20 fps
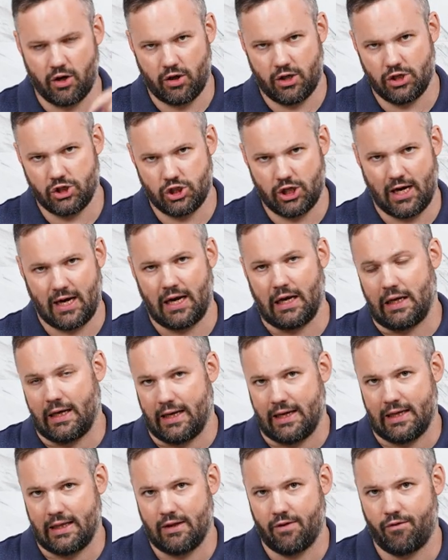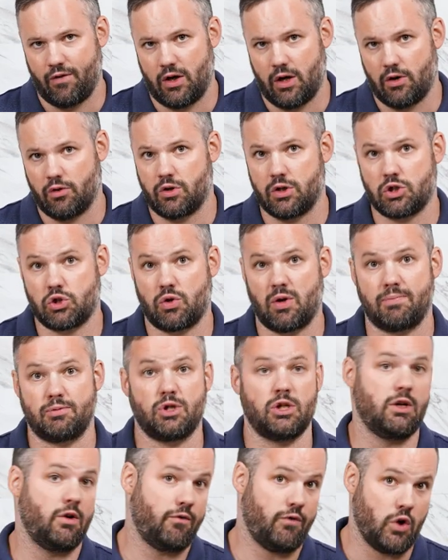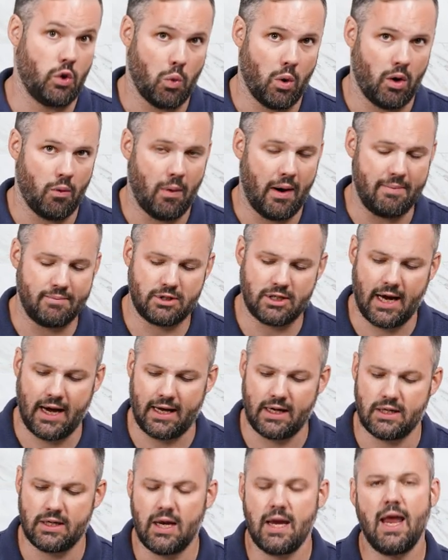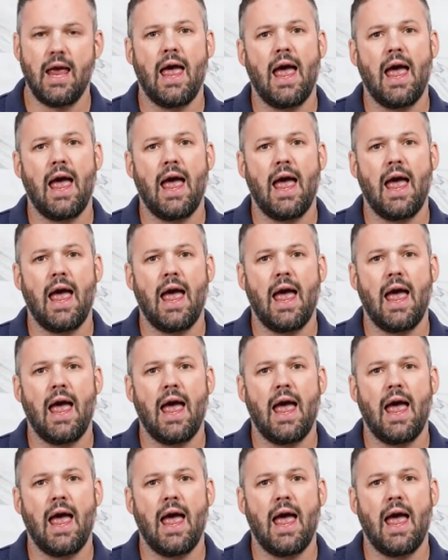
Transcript: You can check a link in the video description to view our website.